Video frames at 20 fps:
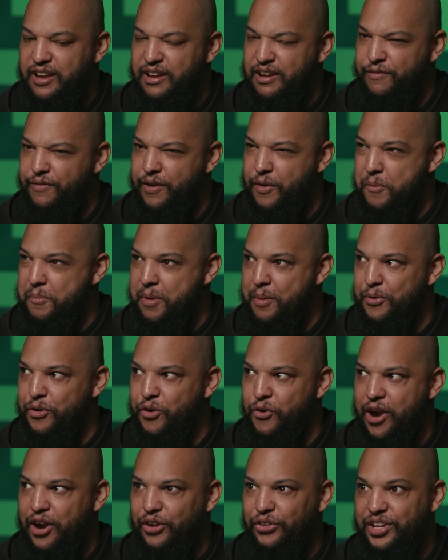if I remember
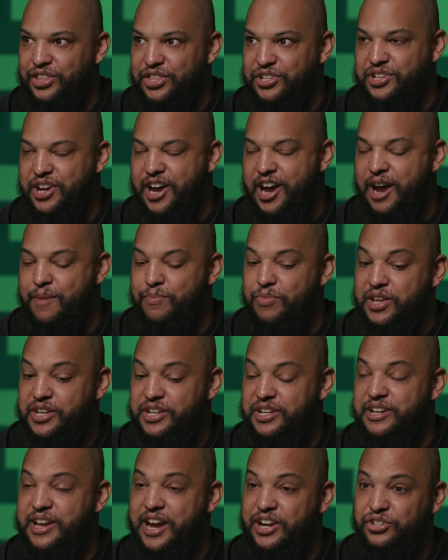correctly at the time, they
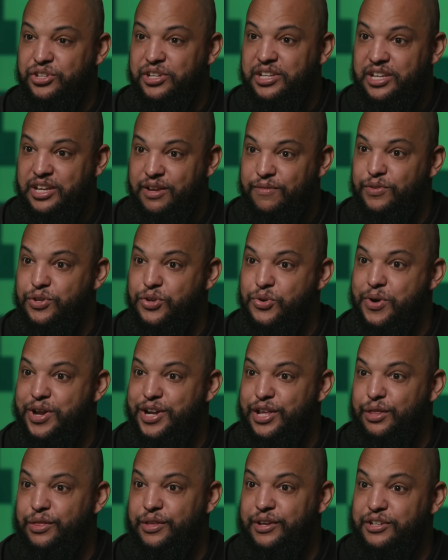didn't actually give you
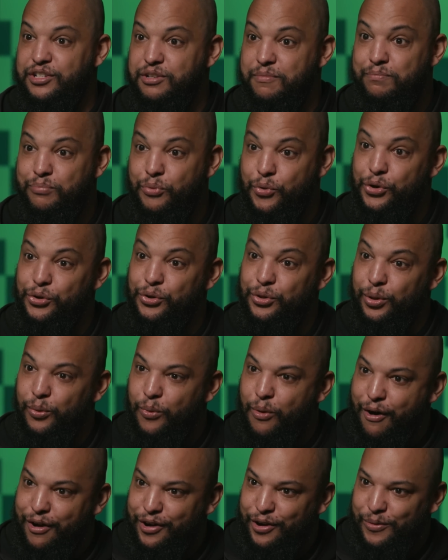anything to boil the
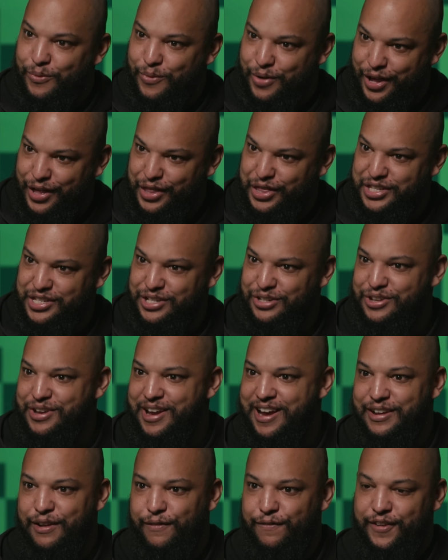water with, so you
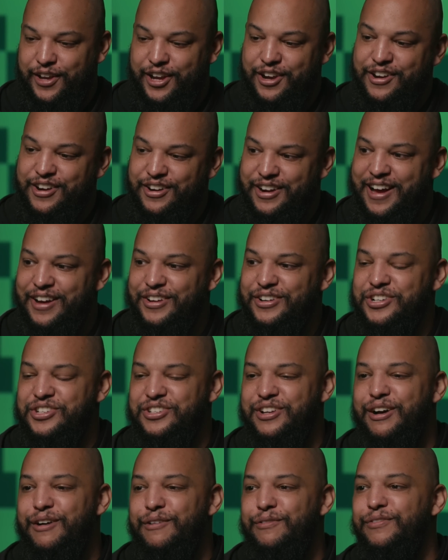had to figure it out
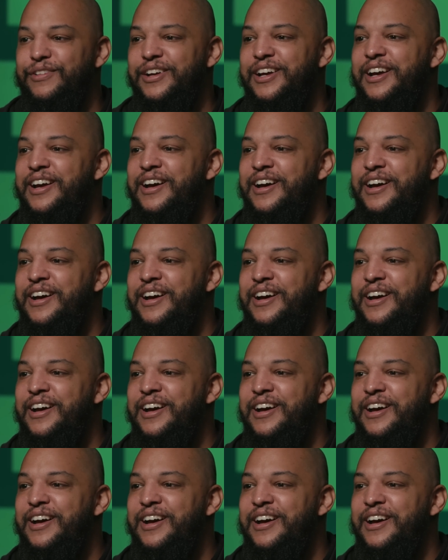yourself.